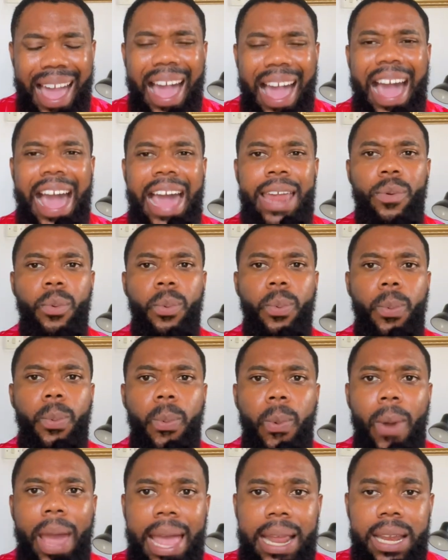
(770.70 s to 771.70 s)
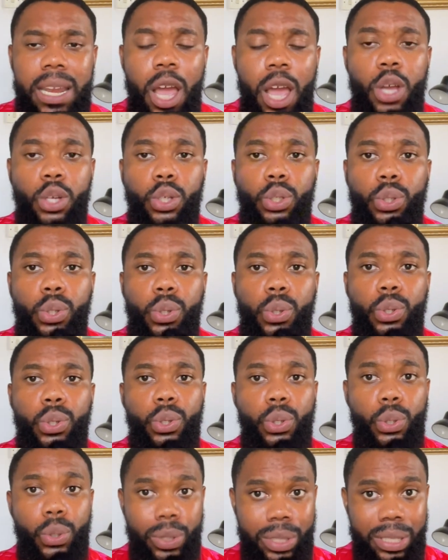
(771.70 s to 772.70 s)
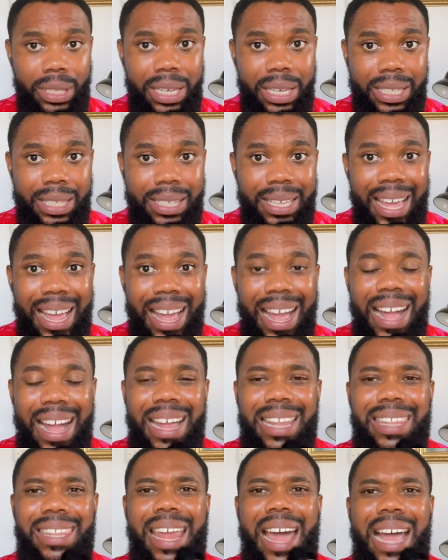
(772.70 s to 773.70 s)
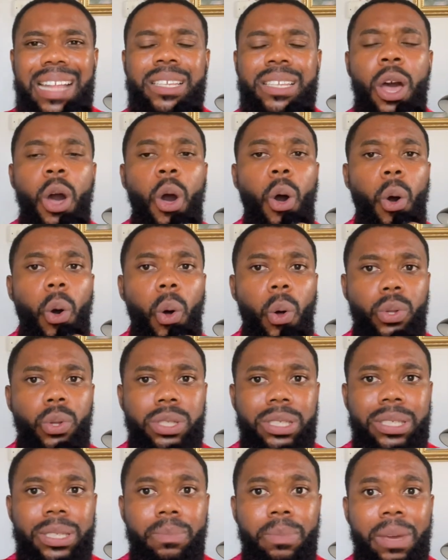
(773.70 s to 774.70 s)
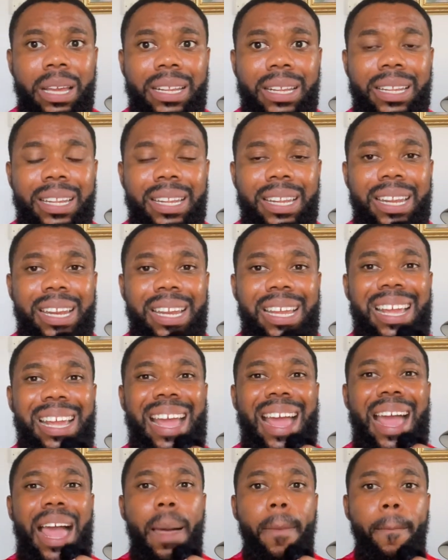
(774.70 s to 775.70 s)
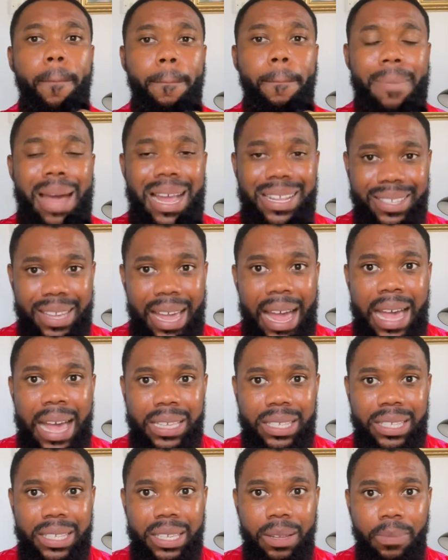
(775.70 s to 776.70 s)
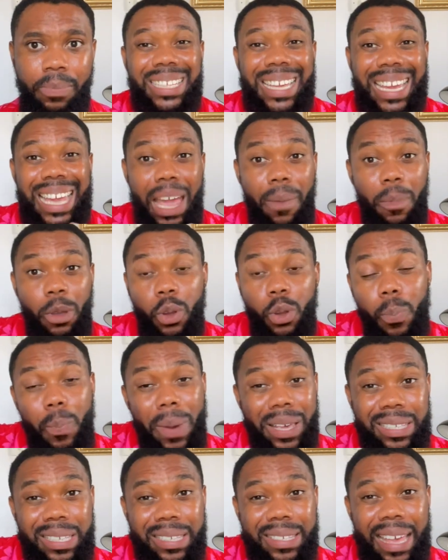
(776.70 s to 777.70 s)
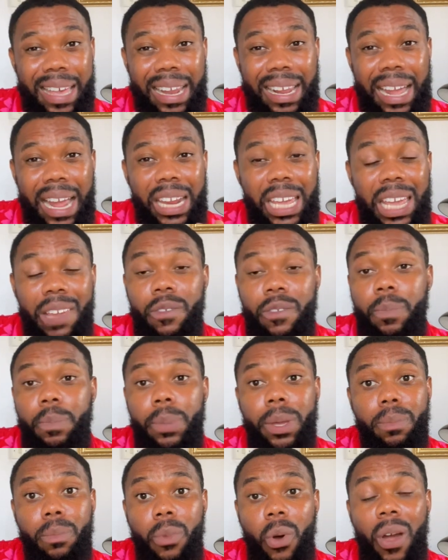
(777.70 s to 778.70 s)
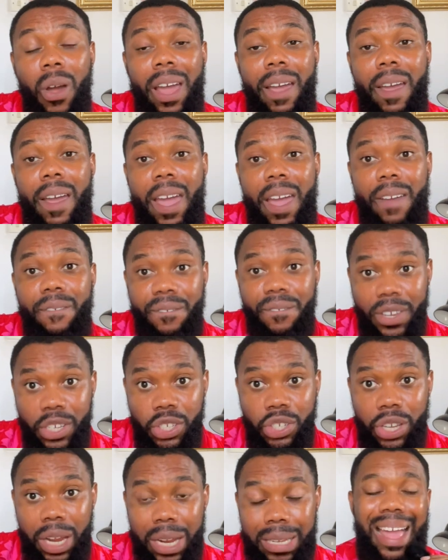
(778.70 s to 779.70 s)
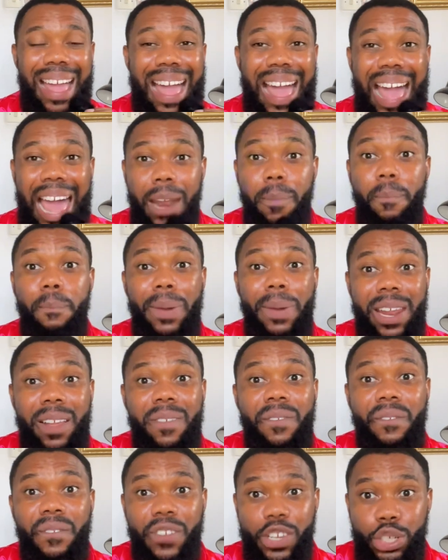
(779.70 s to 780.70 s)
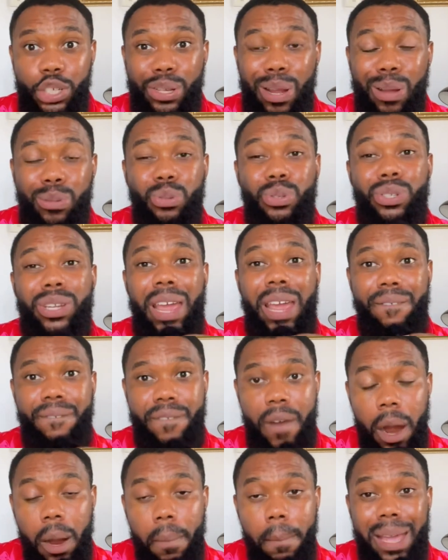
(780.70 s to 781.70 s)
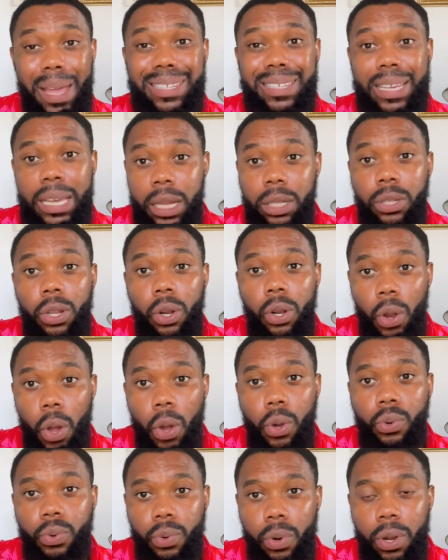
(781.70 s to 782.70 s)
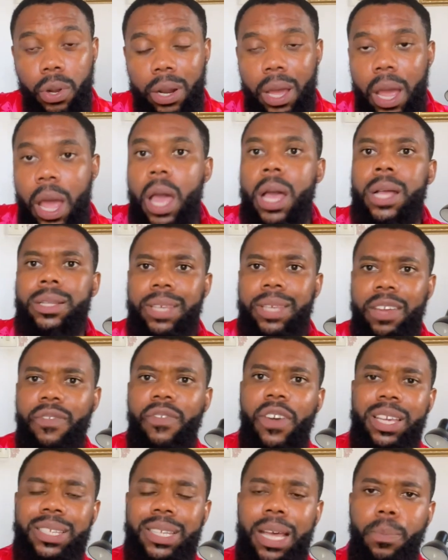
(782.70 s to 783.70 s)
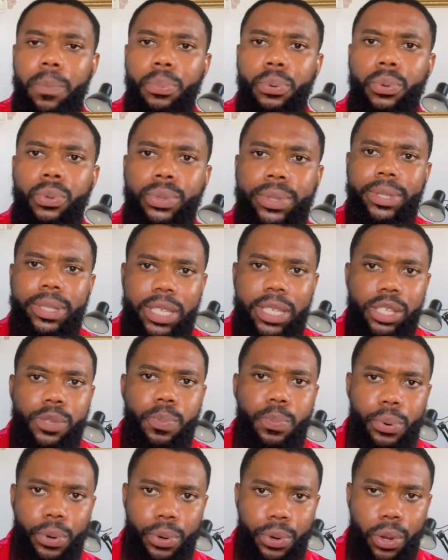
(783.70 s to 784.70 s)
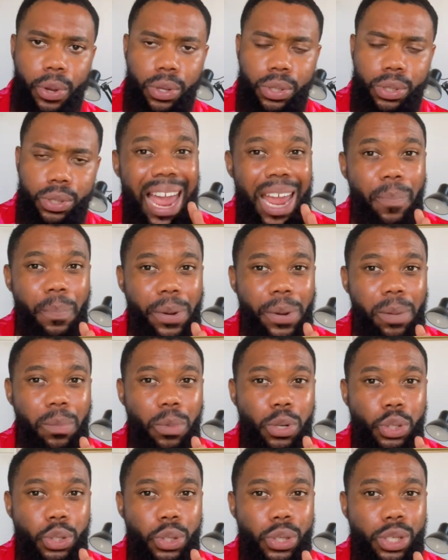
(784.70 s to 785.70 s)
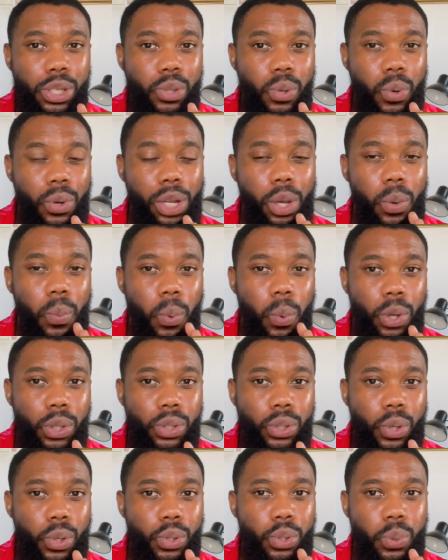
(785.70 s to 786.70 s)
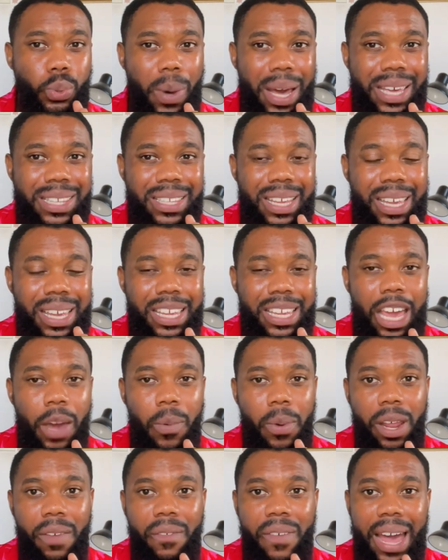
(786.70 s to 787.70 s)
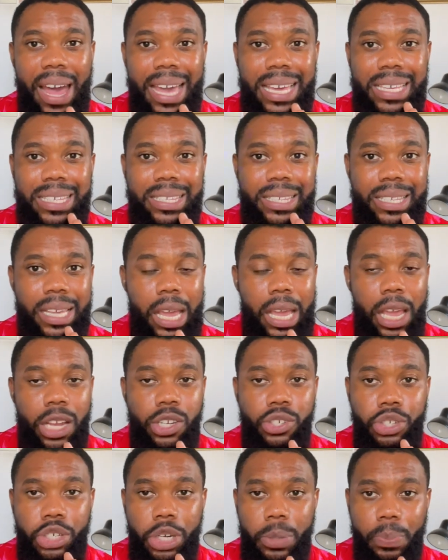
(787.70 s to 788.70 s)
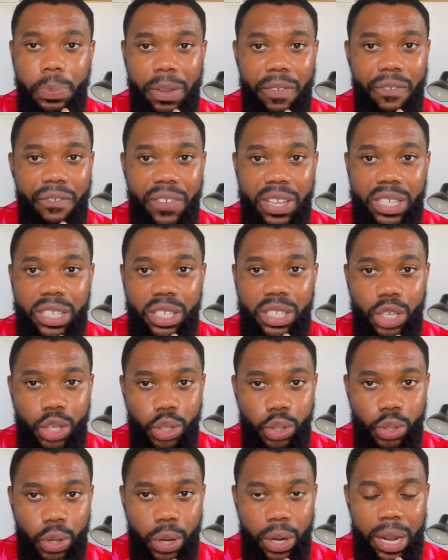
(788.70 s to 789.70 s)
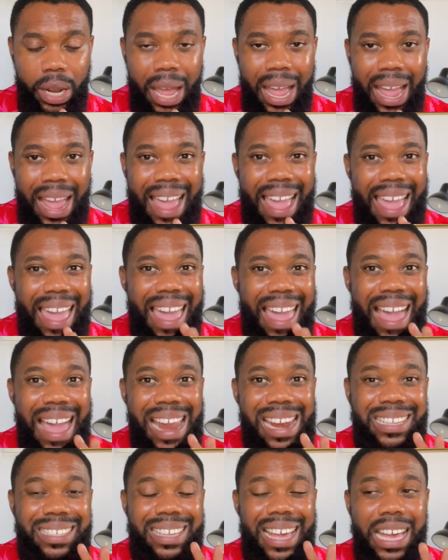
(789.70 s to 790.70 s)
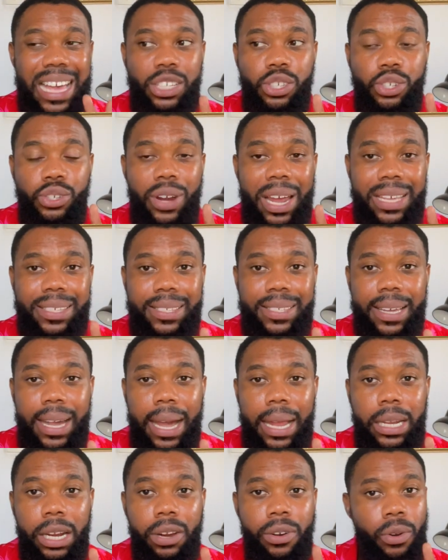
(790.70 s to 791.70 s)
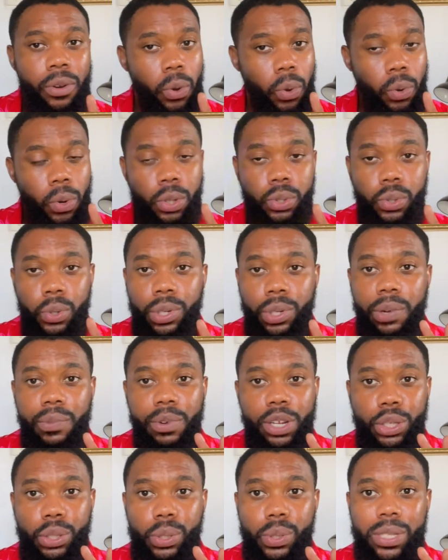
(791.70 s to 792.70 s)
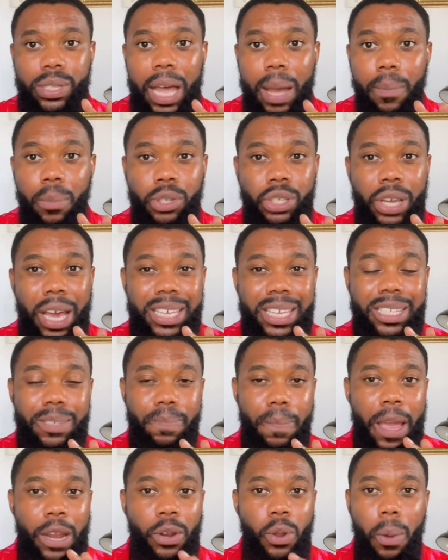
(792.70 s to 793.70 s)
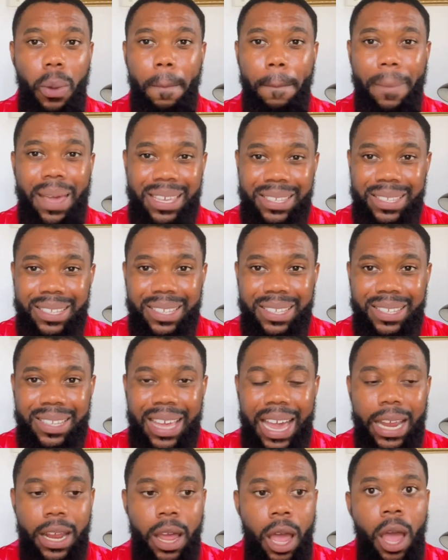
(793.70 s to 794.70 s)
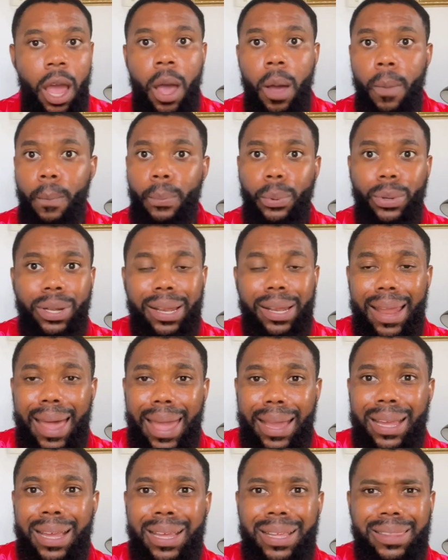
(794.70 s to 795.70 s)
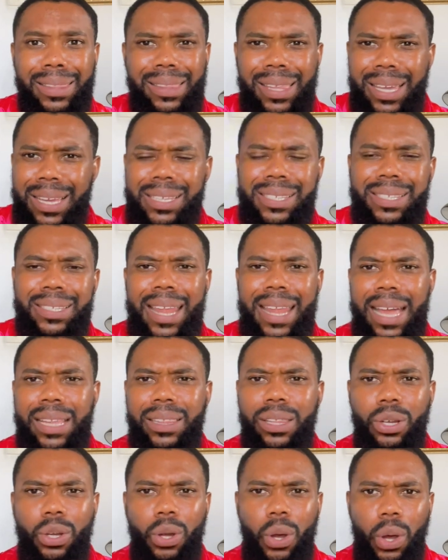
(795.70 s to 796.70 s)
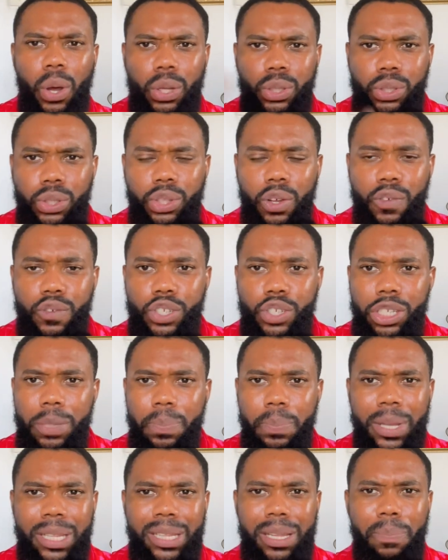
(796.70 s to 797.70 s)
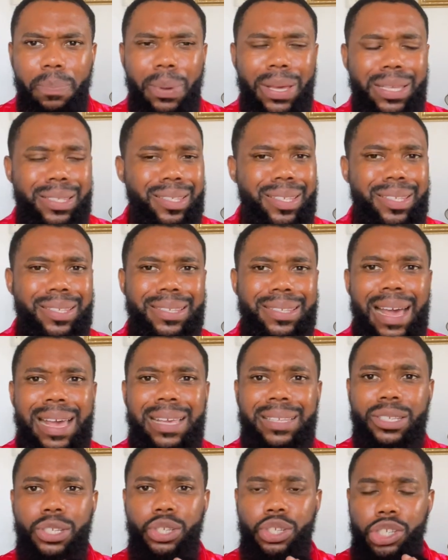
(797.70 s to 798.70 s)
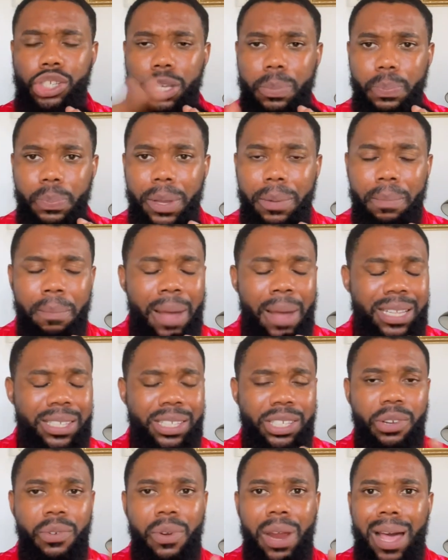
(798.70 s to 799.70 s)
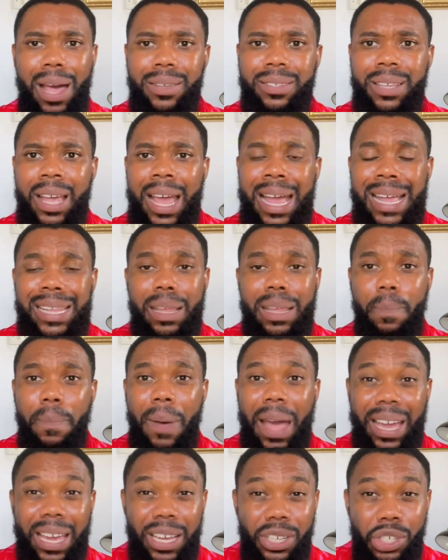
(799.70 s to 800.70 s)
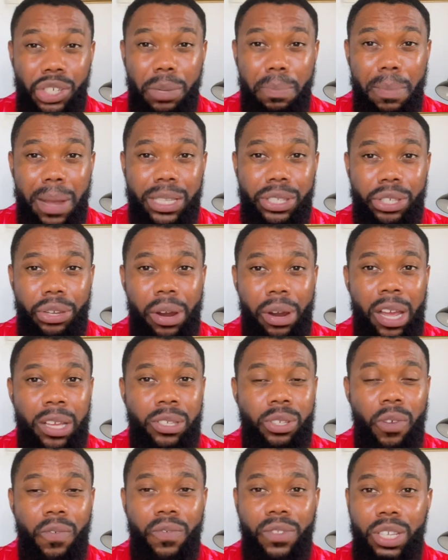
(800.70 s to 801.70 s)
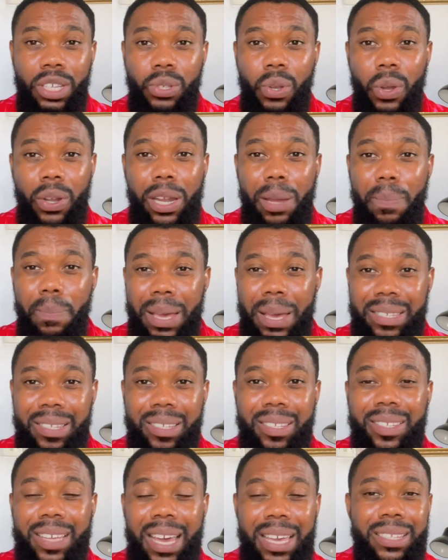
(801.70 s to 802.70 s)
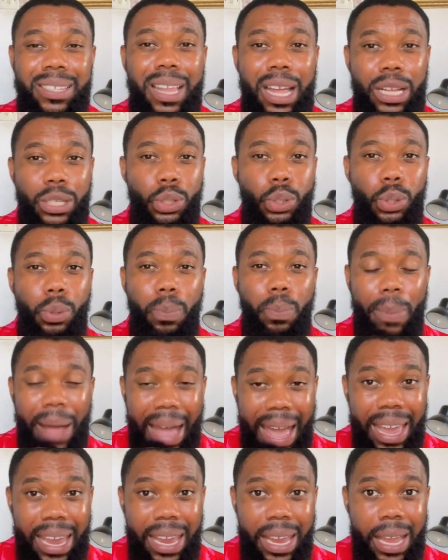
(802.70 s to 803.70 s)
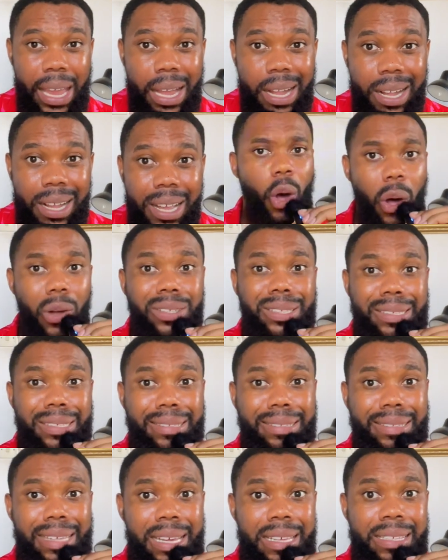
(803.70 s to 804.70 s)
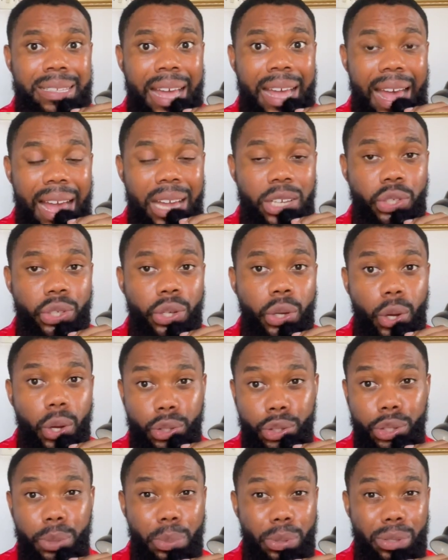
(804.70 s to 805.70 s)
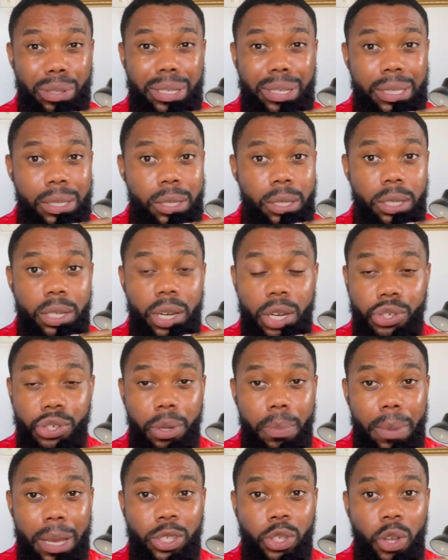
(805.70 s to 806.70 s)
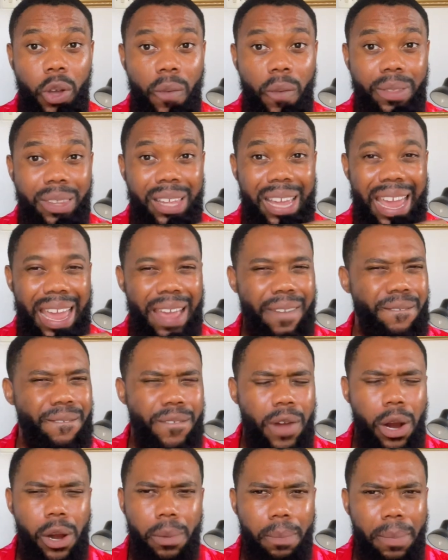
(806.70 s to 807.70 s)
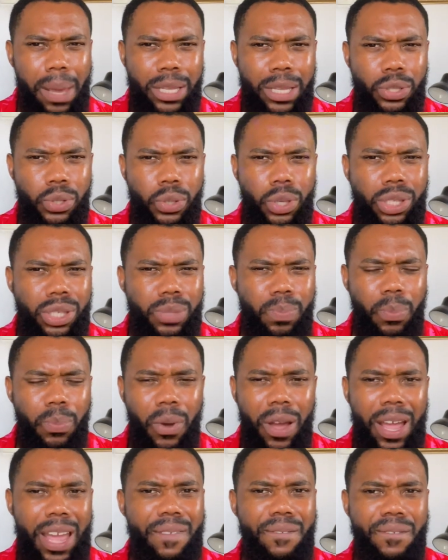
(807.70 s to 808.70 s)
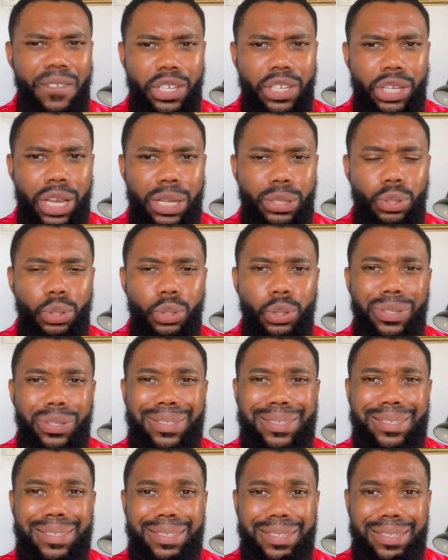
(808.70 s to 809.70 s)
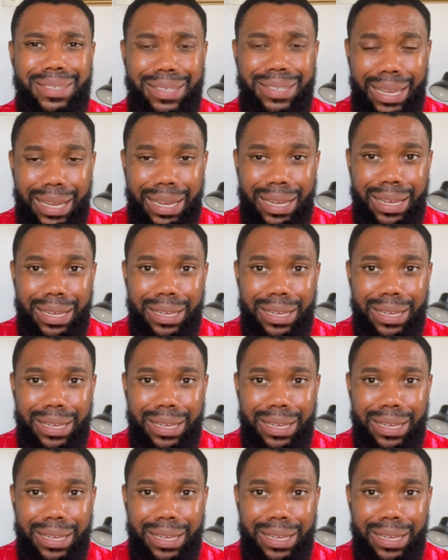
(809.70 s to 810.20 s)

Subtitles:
and when you use it that ultimately matters. A chemical pesticide can even be more efficient and beneficial to the environment in the long run. Take for example this product. I pretty much use it only once or twice a year whenever I see a thrip infestation, and it has drastically not only reduced how much I spend on pesticide, but like things like the cost of shipping the pesticides, the shipping materials, the packaging materials of these other pesticides that you buy. All these things are actually contributing to the detriment of the environment. So it's more efficient to just stick